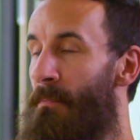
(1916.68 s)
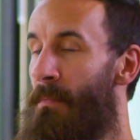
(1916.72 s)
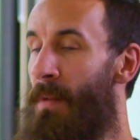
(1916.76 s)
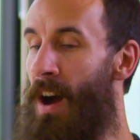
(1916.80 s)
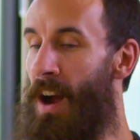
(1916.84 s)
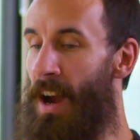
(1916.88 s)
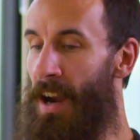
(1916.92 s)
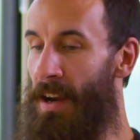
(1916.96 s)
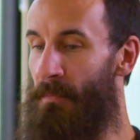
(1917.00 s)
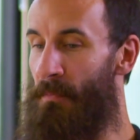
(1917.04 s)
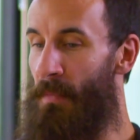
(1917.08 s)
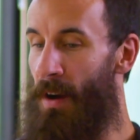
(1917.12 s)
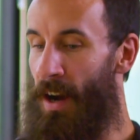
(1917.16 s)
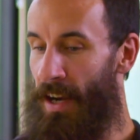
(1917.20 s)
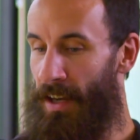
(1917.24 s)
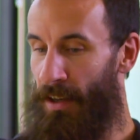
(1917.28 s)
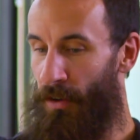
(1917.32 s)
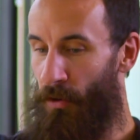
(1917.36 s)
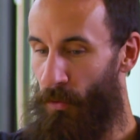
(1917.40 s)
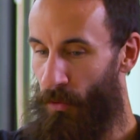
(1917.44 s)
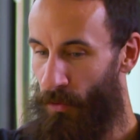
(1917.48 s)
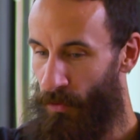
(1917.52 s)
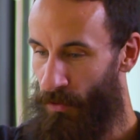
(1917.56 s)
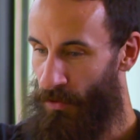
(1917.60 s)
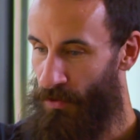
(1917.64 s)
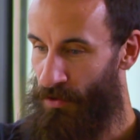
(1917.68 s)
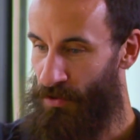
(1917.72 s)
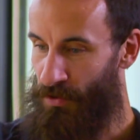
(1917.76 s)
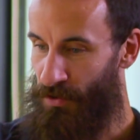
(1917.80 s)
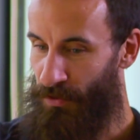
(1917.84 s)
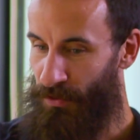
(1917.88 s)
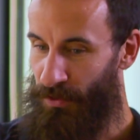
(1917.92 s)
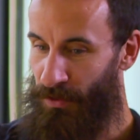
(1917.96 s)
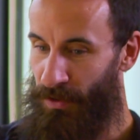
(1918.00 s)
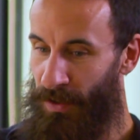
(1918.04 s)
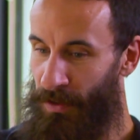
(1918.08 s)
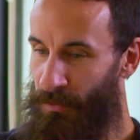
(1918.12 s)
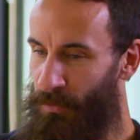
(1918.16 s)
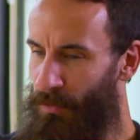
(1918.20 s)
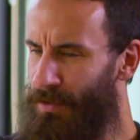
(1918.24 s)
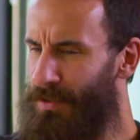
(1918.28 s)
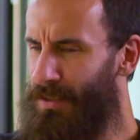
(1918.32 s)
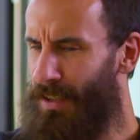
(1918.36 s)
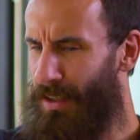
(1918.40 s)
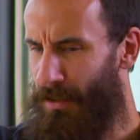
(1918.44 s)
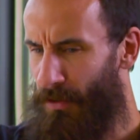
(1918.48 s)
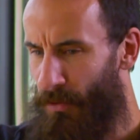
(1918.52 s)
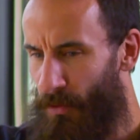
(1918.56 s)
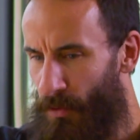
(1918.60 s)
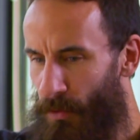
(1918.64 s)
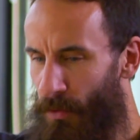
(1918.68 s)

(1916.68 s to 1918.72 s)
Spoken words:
My horror story, well, it's not a